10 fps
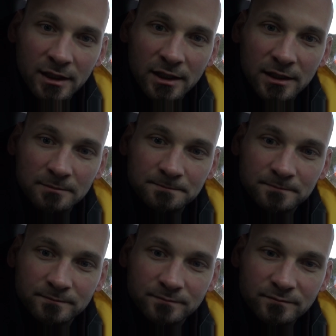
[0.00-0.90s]

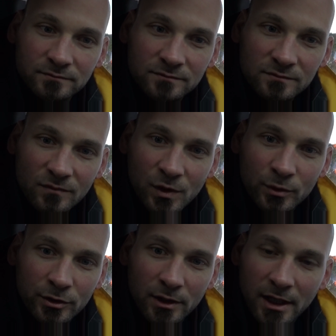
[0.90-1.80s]

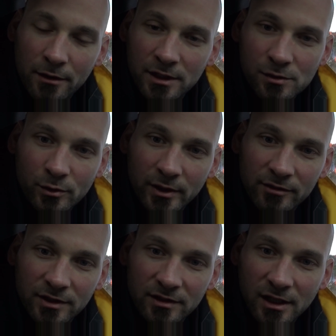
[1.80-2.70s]
We do a lot of things where we
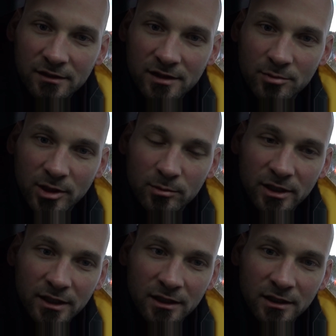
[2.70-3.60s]
have to talk to the
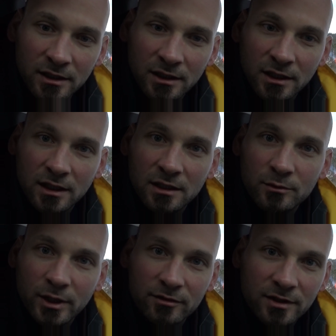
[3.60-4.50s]
public,
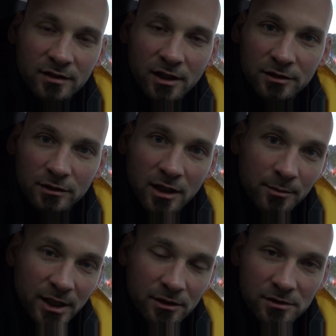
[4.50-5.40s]
we have to talk to
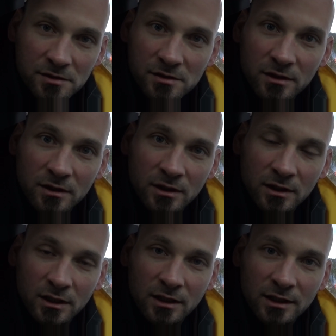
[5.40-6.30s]
lawmakers.
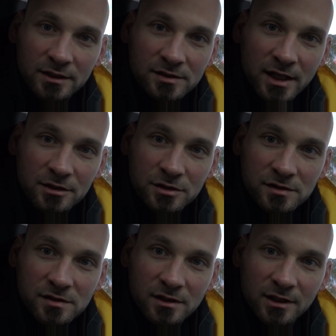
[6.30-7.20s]
It's not
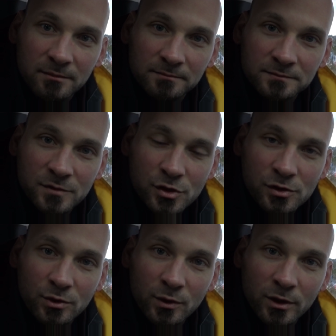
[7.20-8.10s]
just
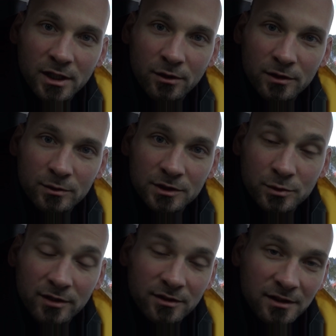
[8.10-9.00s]
doing work out in the woods.
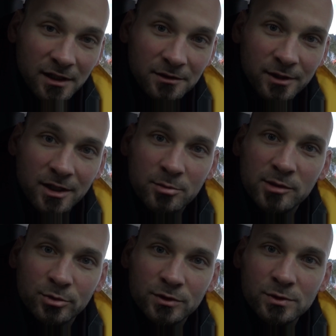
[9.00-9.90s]
We have to talk to a lot of
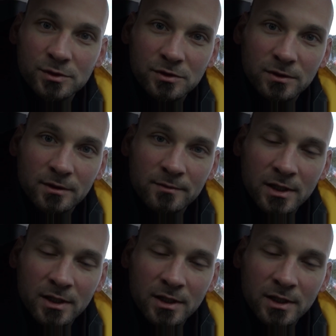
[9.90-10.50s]
people too. So